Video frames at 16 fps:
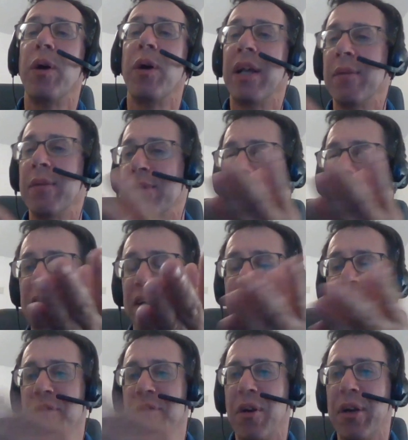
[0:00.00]
I'm seeing the
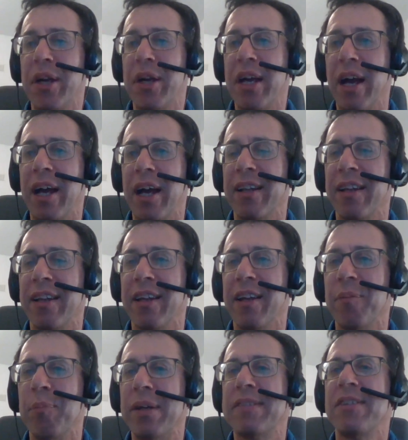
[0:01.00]
very kind
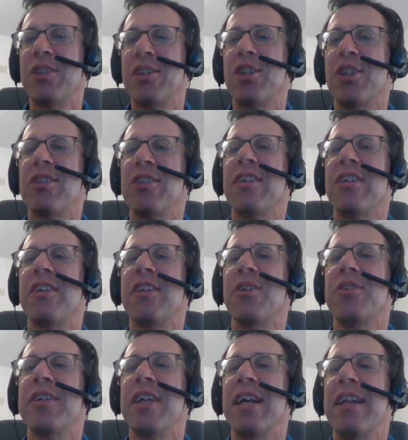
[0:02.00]
messages that you're
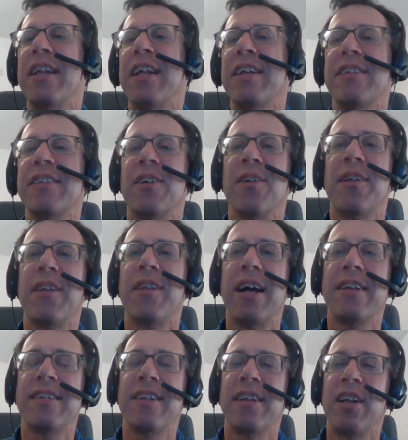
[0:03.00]
sending. So
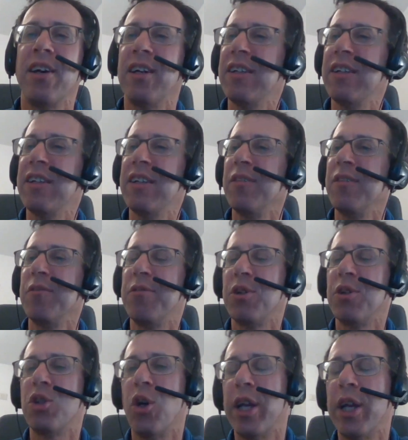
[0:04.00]
thanks a lot for
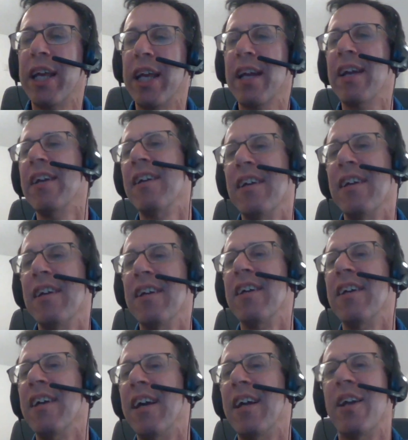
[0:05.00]
joining,
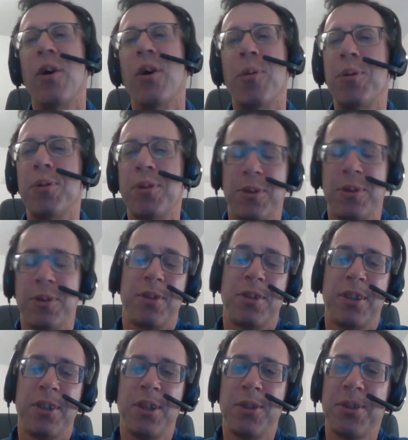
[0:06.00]
and I hope to
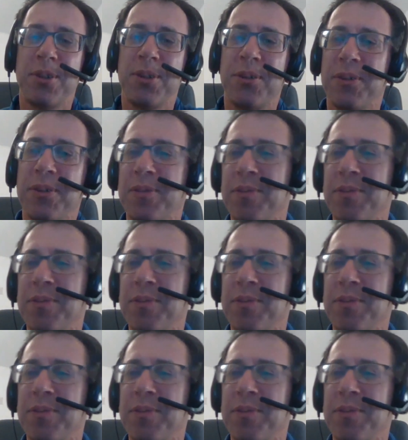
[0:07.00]
see you soon.